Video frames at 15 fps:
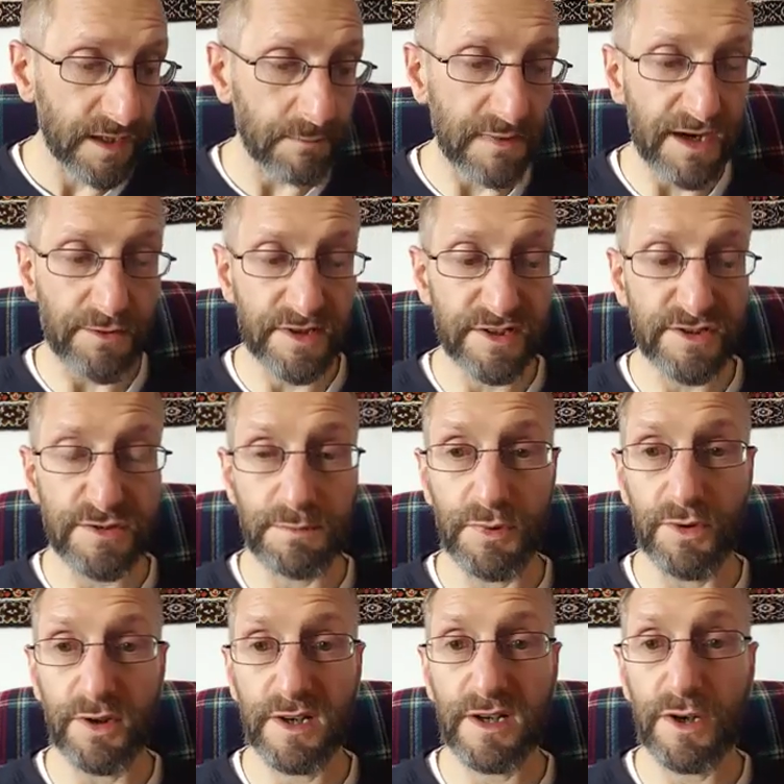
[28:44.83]
marriage,
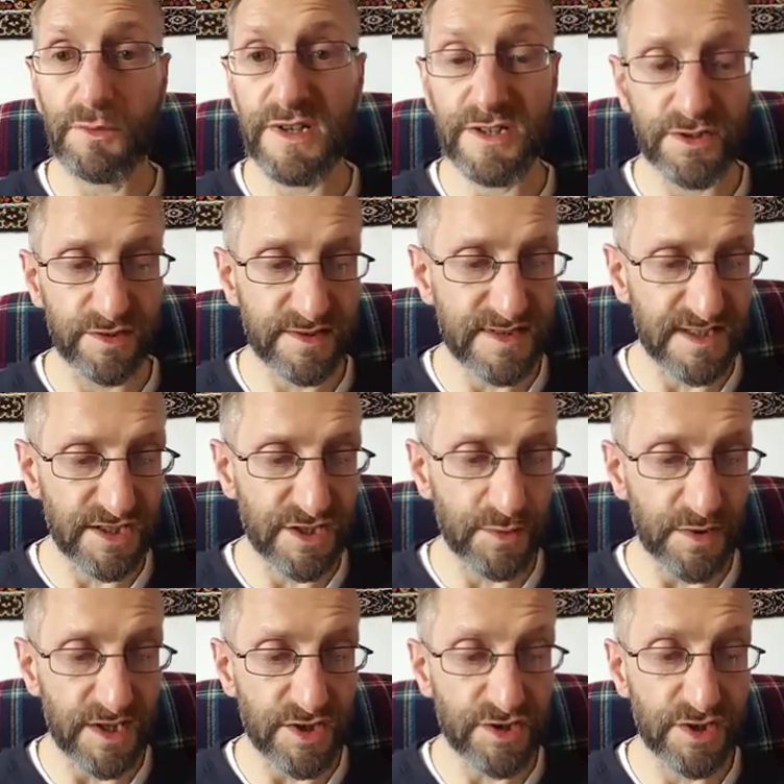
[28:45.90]
book, original
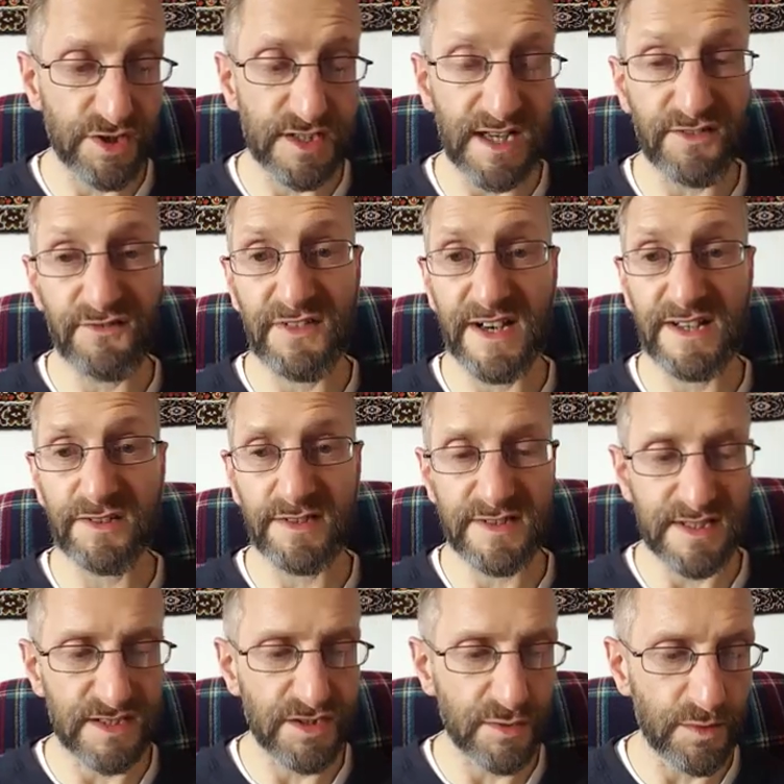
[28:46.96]
situation, and final
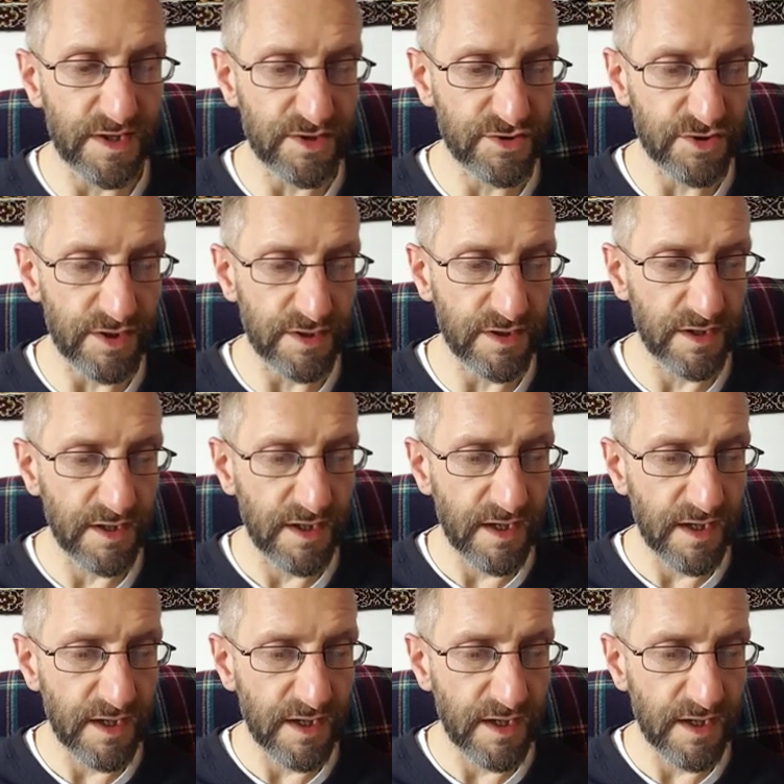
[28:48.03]
situation.